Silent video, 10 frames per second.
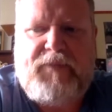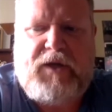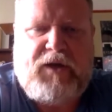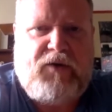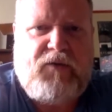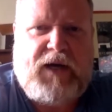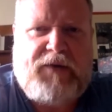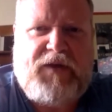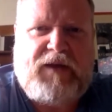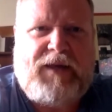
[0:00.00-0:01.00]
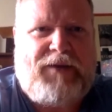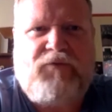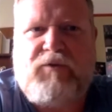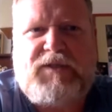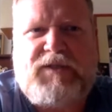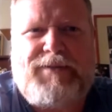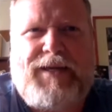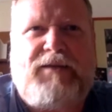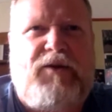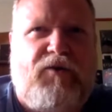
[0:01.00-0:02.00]
I think, like, for instance,
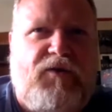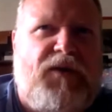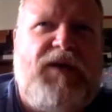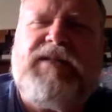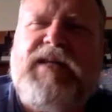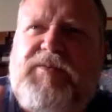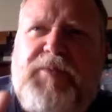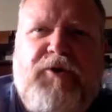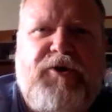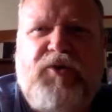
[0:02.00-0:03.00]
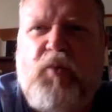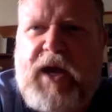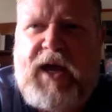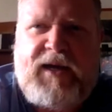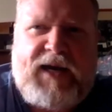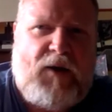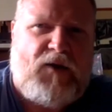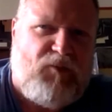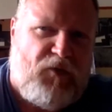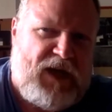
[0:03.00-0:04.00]
like, things like Spirited Away and
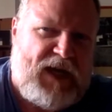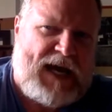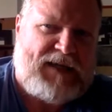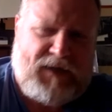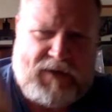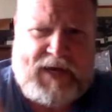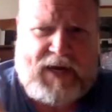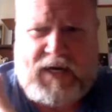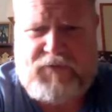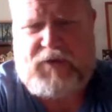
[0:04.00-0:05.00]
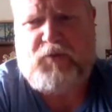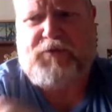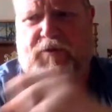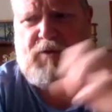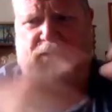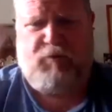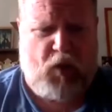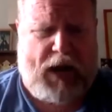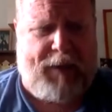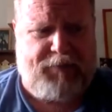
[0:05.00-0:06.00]
Howl's Moving Castle and that kind of thing, but they're a little
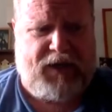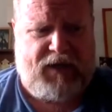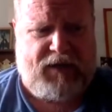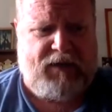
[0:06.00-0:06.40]
more epic.